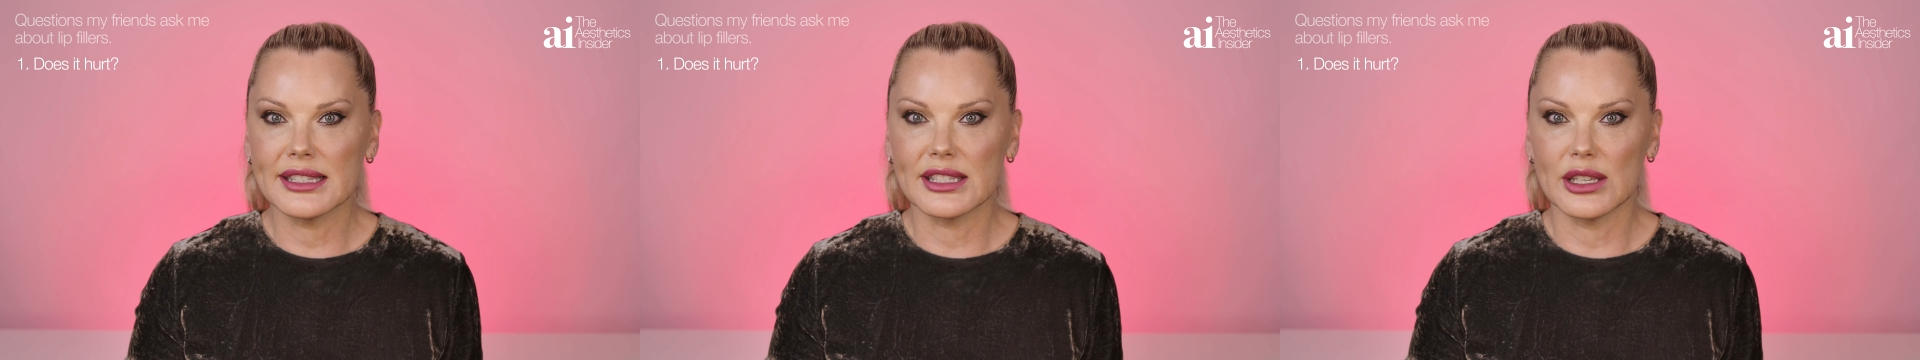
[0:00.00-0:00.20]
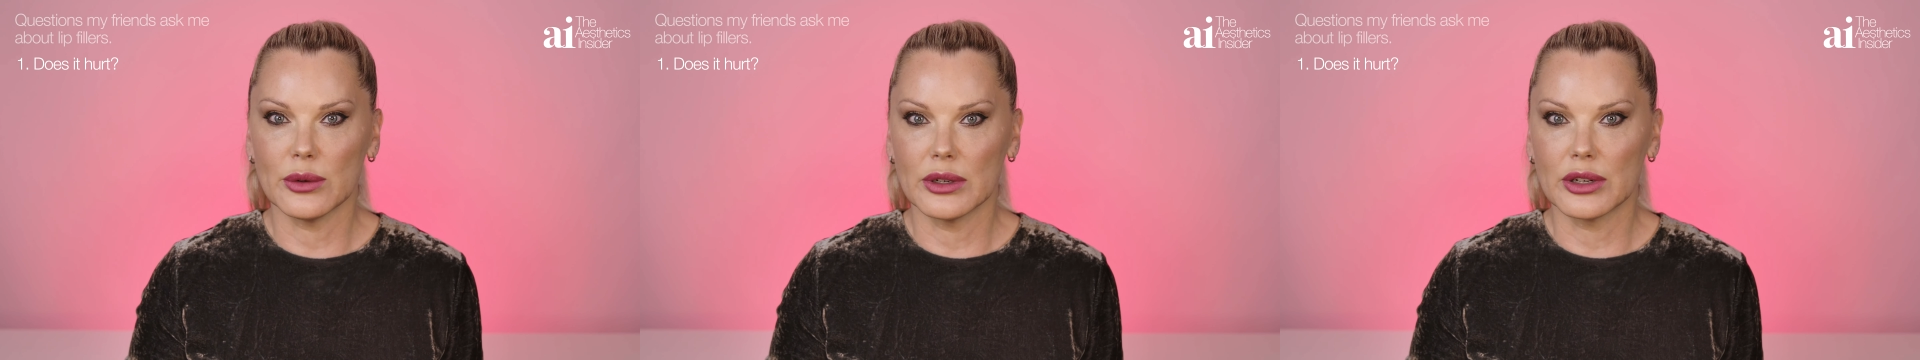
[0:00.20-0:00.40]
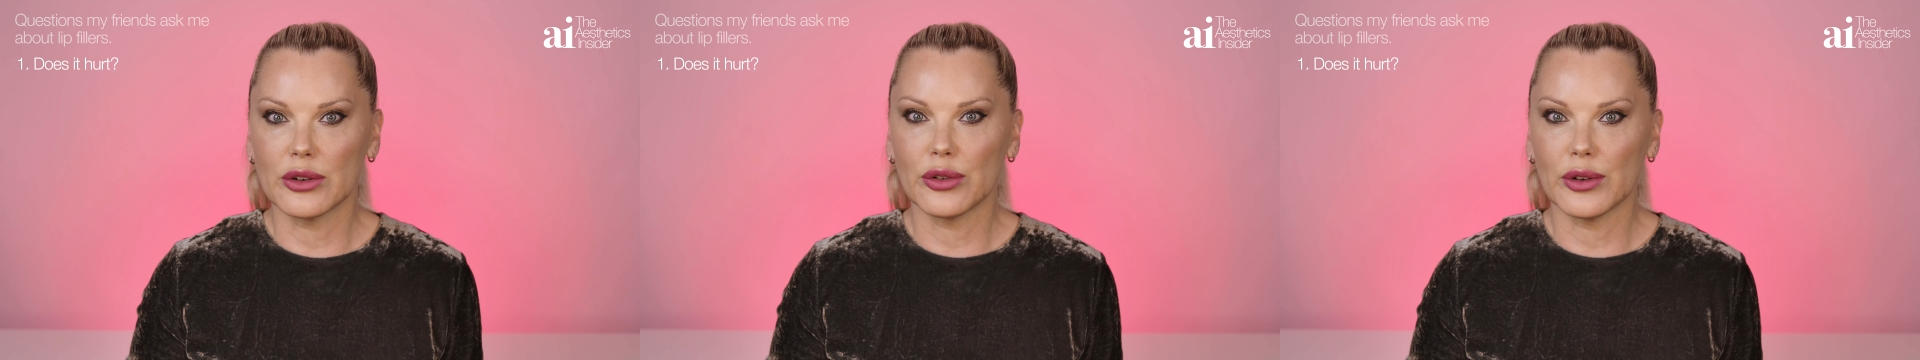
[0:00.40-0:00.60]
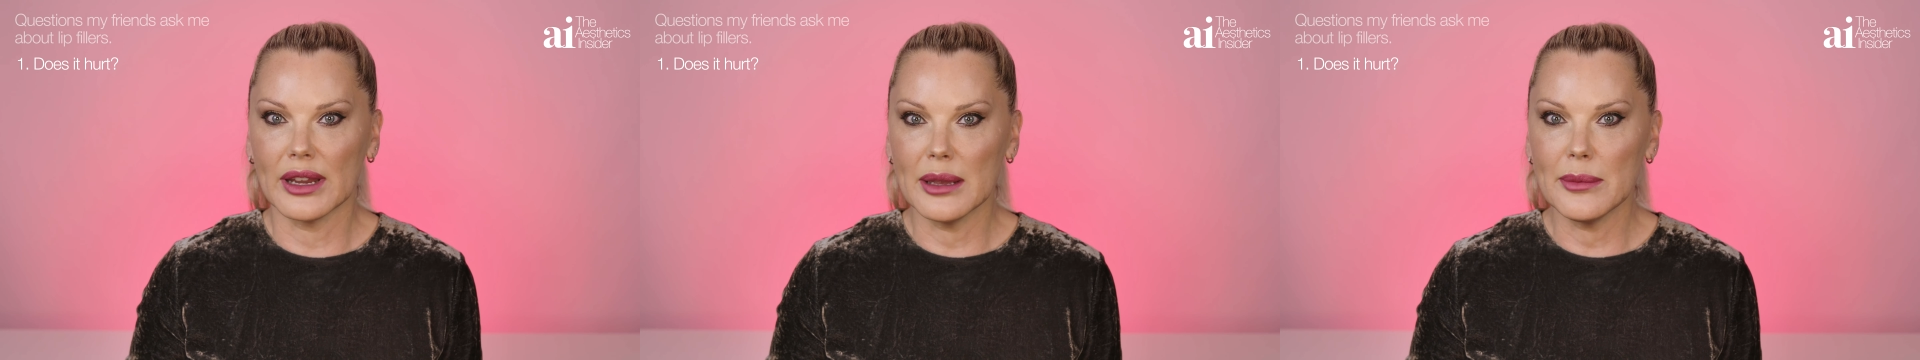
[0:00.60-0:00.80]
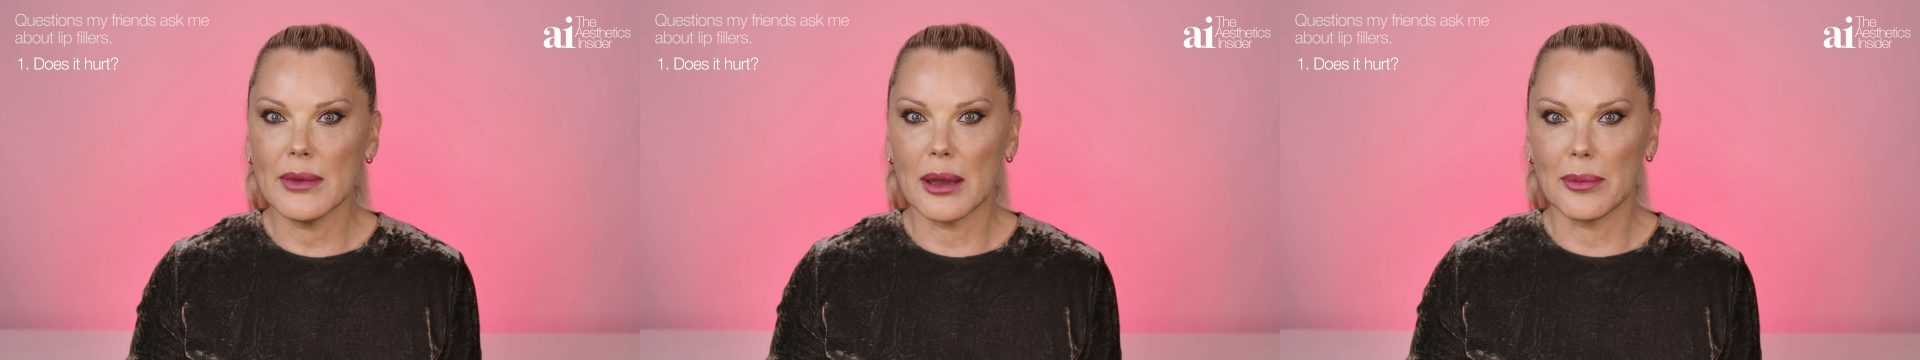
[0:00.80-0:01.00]
so a
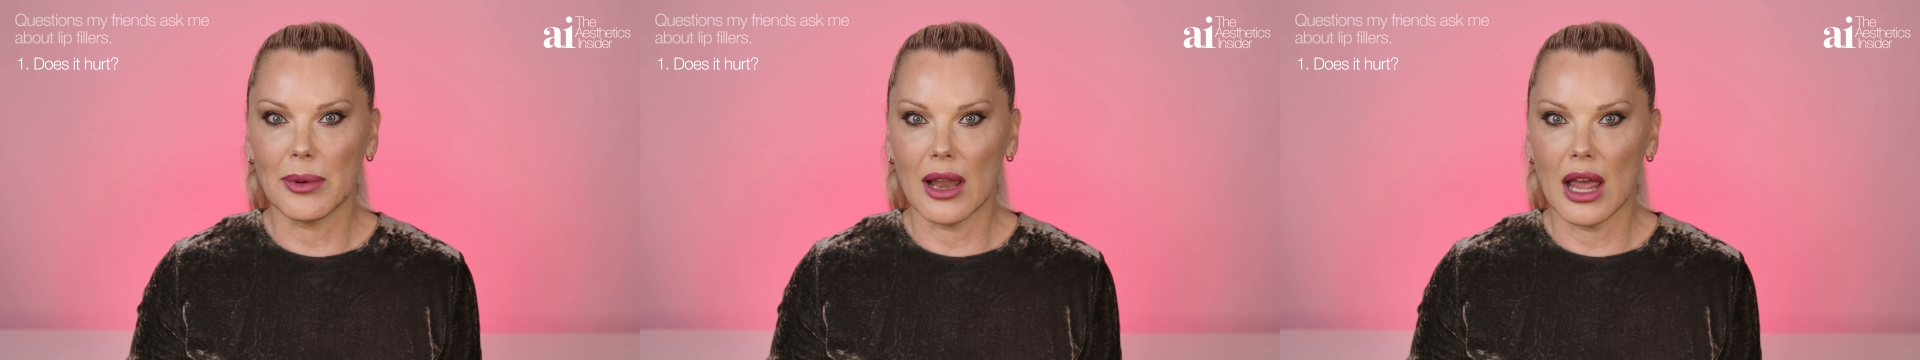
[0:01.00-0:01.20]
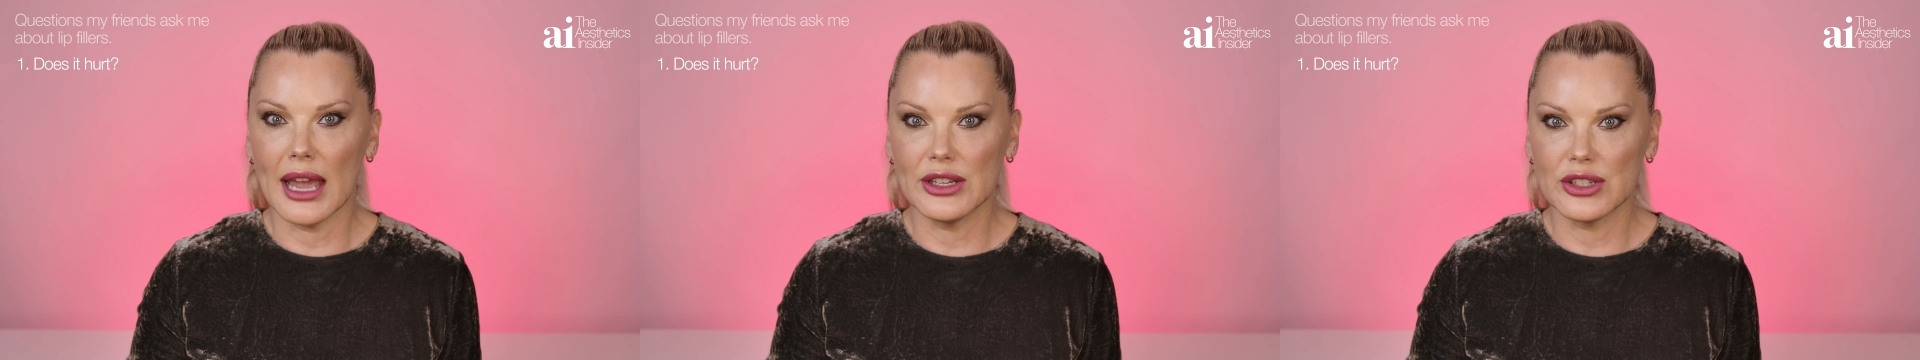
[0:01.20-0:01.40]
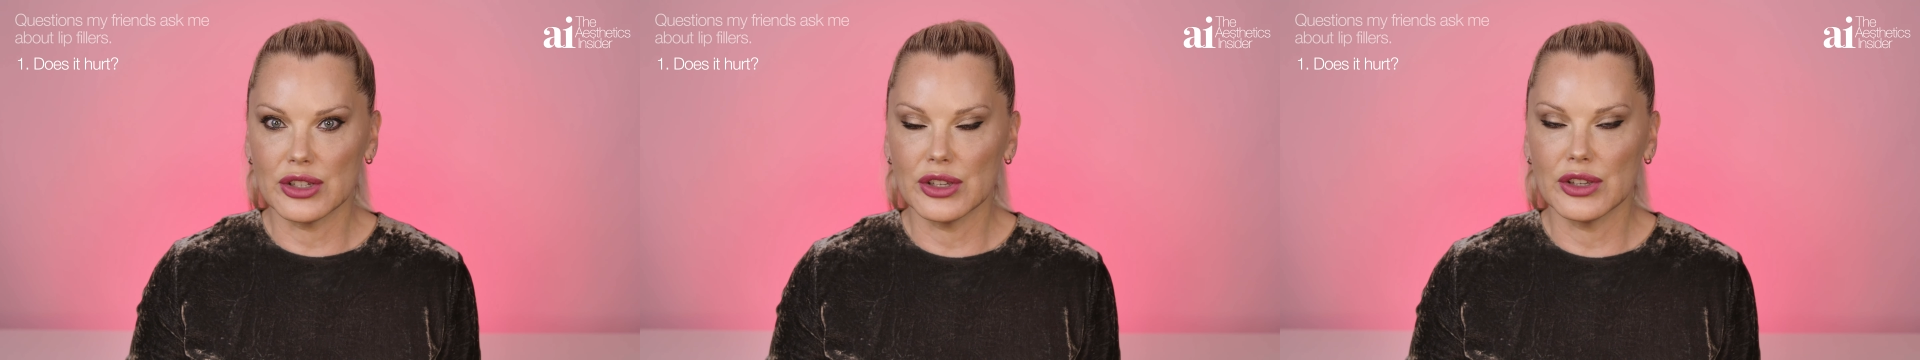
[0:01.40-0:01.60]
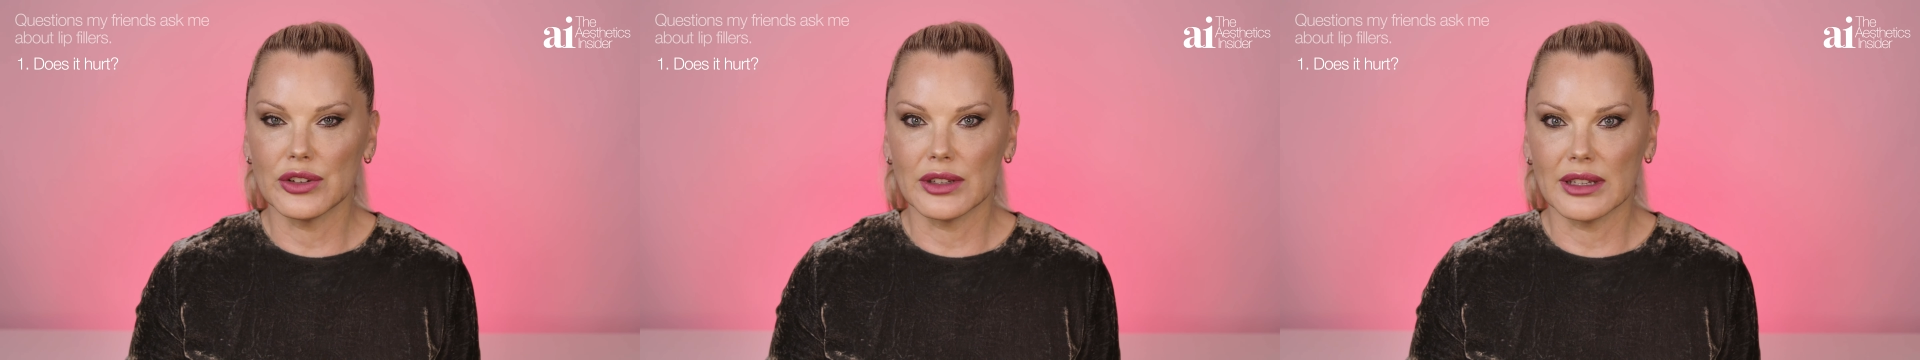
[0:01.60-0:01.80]
cream applied to your